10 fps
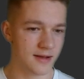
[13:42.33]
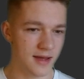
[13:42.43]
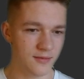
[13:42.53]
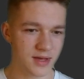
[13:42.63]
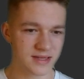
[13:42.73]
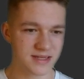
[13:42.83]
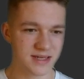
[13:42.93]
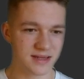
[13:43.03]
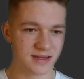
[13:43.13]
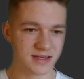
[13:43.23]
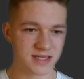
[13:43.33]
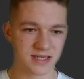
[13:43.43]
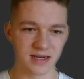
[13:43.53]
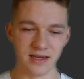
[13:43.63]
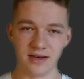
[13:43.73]
and we can see that it
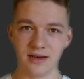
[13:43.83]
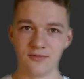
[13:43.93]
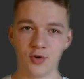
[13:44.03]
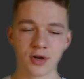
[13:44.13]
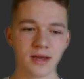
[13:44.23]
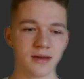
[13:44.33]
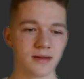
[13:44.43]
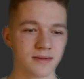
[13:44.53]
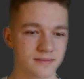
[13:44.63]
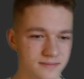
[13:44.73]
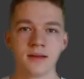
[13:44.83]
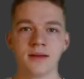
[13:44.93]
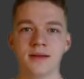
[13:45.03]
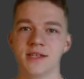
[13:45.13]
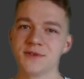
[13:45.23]
is clearly working.
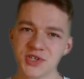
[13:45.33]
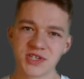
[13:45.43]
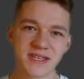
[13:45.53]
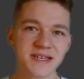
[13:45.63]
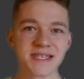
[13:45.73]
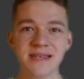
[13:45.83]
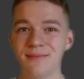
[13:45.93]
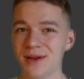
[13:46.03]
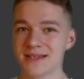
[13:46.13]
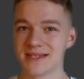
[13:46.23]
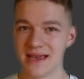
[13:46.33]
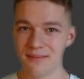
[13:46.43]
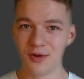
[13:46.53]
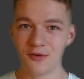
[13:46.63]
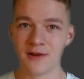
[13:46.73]
This was just a simple
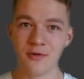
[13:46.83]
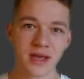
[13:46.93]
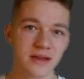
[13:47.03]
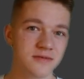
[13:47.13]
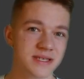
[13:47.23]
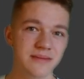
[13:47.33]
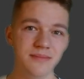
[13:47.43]
example of how we can use the